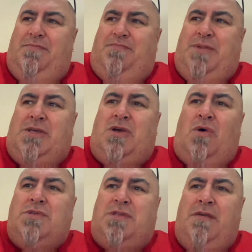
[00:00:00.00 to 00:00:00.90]

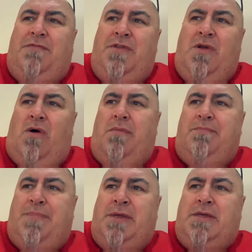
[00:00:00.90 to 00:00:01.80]
because they've
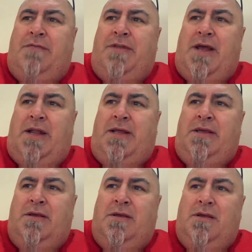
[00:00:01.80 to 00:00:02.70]
not been given
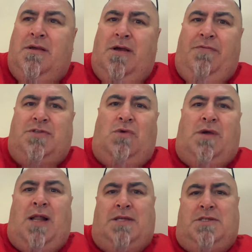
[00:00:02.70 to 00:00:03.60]
any of the sort
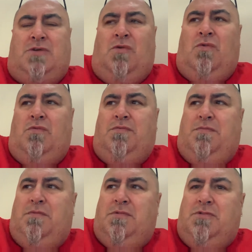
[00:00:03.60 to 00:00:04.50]
of classical
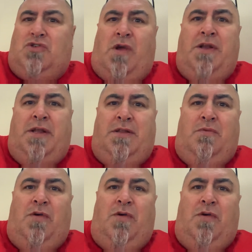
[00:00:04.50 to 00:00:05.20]
training that